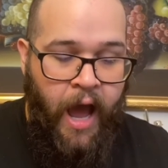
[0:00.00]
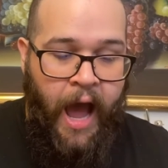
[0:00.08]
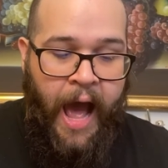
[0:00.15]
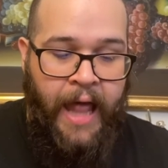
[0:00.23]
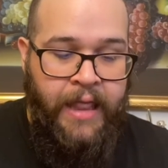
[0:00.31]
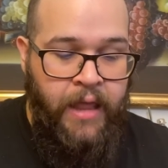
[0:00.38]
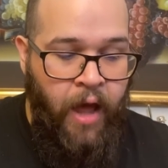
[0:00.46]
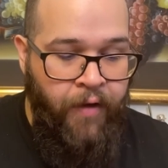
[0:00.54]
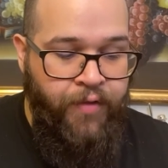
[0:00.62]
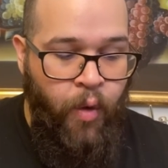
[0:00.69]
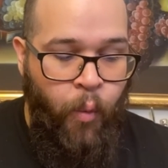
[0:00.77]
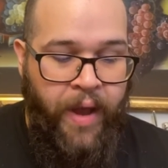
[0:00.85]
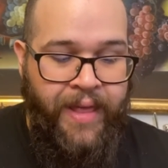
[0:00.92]
I love
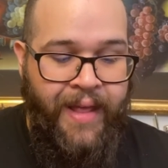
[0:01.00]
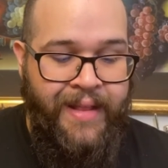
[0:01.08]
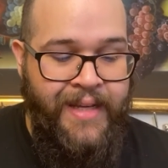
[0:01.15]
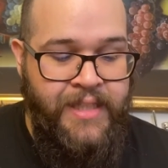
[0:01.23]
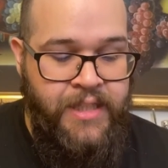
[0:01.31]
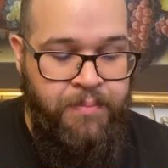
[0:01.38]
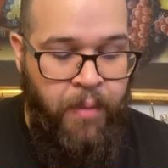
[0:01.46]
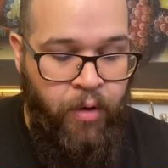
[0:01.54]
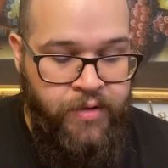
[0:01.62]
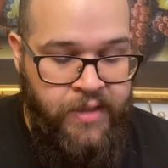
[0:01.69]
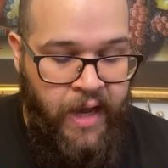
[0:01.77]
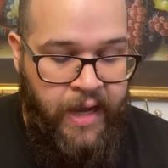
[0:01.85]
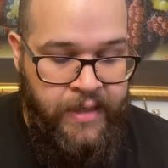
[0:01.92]
the way that this
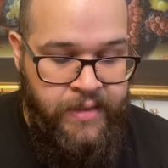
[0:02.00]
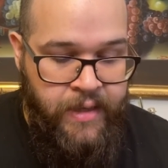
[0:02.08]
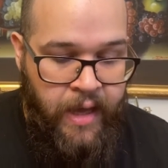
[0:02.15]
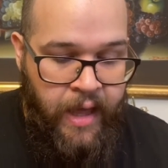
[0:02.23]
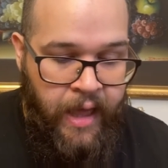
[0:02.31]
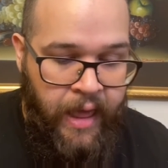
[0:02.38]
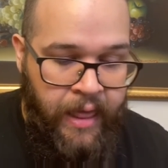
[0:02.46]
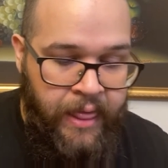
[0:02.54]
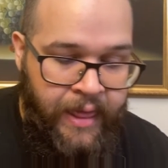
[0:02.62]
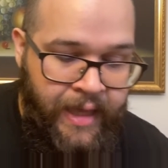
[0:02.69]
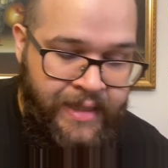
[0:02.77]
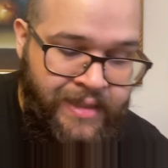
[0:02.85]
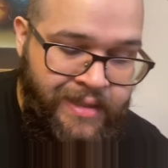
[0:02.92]
smells, guys.
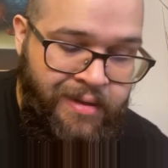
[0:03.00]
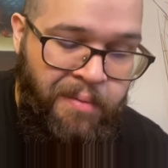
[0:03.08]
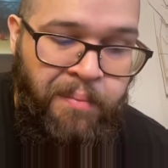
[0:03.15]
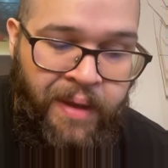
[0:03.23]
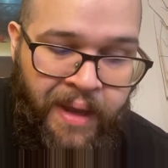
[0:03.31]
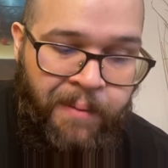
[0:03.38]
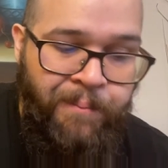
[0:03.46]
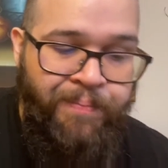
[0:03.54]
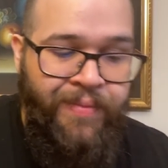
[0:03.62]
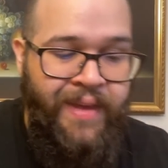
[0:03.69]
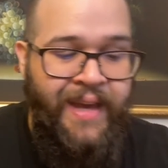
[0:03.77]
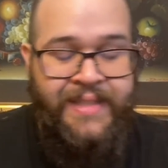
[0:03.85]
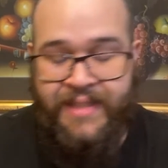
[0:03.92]
This, to me,
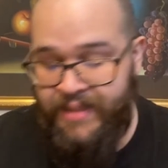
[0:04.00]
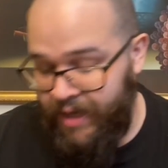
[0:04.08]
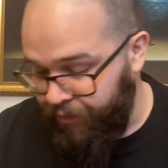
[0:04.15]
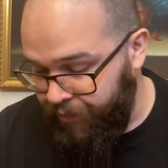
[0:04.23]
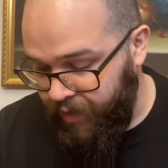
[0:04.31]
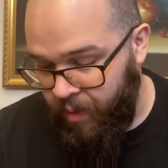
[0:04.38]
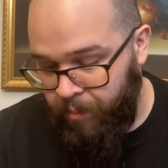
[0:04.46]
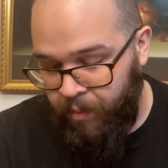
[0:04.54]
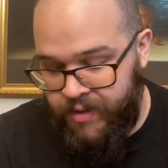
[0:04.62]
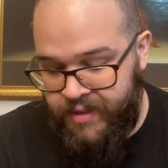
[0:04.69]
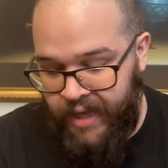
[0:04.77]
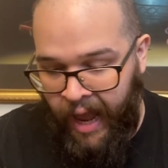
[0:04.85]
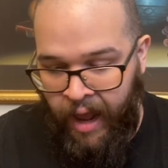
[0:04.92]
is definitely a
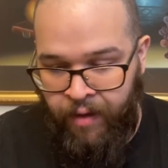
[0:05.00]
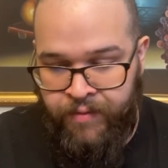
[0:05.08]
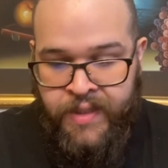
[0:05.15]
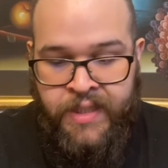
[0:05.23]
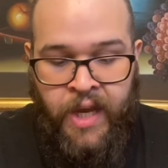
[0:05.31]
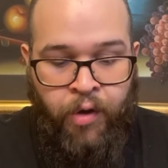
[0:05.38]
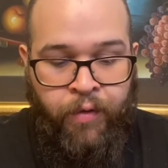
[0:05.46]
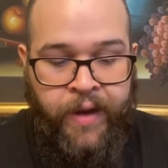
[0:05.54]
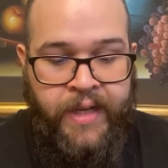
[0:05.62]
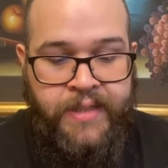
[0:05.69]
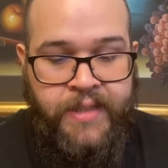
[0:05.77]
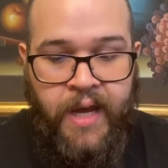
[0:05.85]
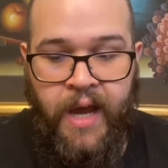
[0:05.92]
must-have
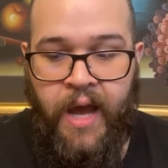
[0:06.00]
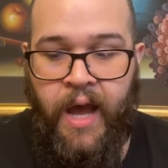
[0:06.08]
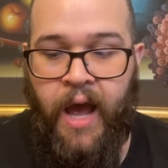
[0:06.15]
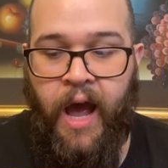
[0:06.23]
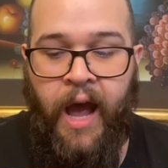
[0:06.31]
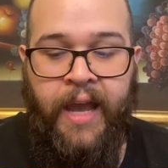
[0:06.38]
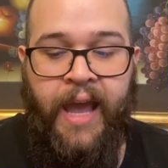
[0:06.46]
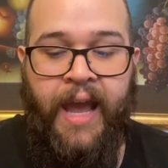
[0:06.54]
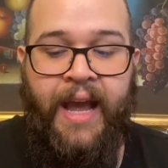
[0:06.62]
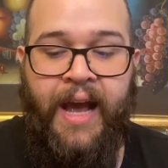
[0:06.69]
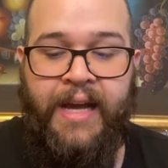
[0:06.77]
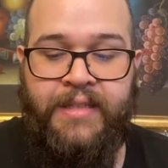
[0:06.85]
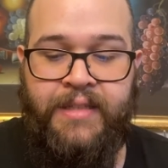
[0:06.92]
series. Again,
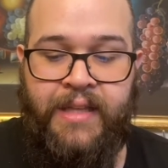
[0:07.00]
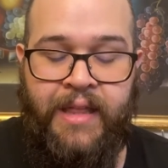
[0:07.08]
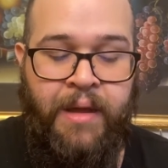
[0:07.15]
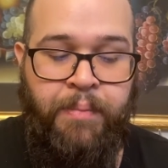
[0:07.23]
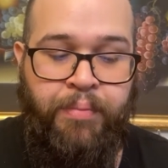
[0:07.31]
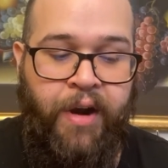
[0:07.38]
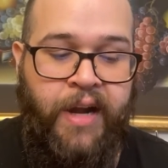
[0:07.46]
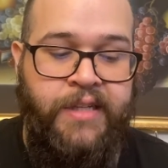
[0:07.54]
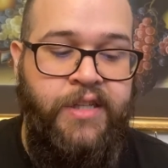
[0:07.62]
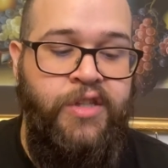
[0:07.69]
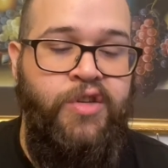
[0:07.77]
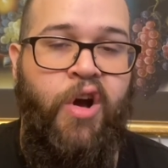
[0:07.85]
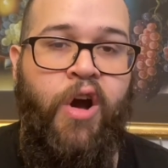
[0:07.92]
guys, the
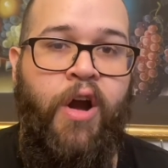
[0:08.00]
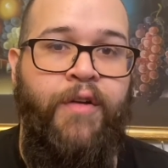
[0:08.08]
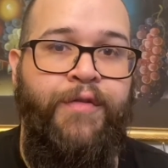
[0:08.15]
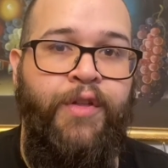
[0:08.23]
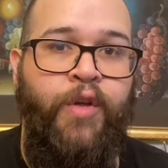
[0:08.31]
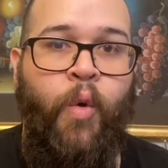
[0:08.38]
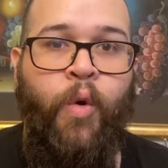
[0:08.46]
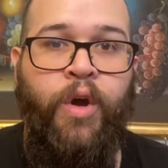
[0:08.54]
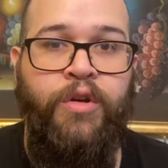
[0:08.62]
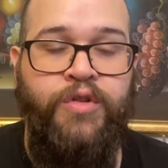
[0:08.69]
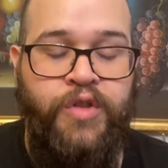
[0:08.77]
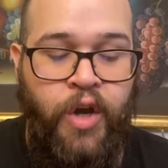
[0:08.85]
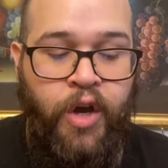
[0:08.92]
prices are for the
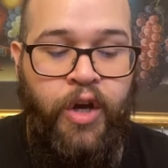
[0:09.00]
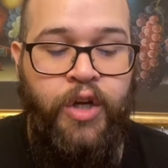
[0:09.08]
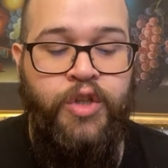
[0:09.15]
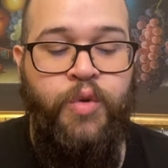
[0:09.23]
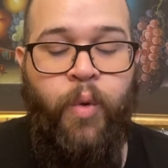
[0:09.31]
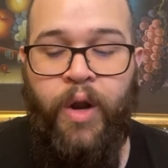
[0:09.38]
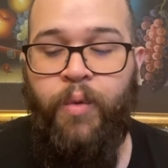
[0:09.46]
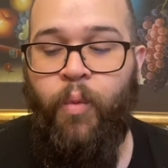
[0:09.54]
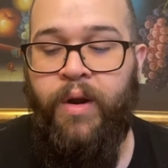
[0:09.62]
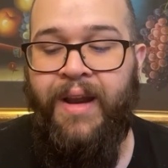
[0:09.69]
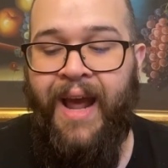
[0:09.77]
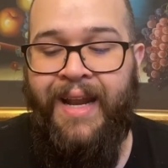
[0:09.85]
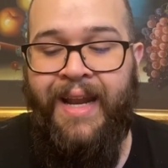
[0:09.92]
oils,
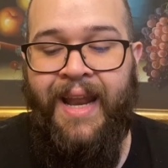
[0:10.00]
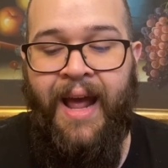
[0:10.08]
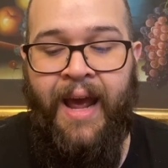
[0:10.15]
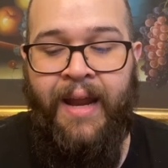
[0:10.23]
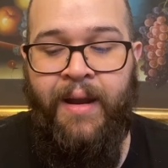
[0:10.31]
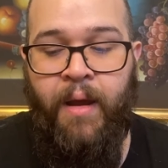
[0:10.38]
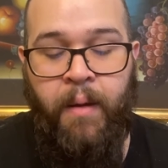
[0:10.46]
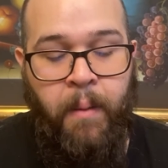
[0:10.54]
$21.99.